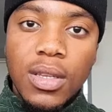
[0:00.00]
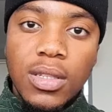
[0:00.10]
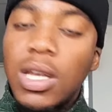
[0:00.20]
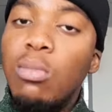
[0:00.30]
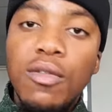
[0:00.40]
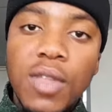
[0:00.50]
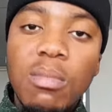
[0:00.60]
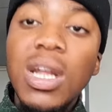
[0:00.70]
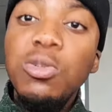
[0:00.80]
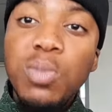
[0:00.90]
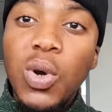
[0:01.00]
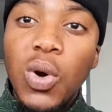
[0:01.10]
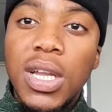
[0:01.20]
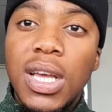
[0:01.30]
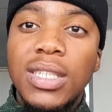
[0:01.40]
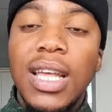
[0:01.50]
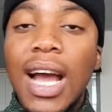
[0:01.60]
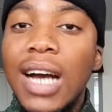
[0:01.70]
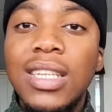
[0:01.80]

some of them, let's be honest, the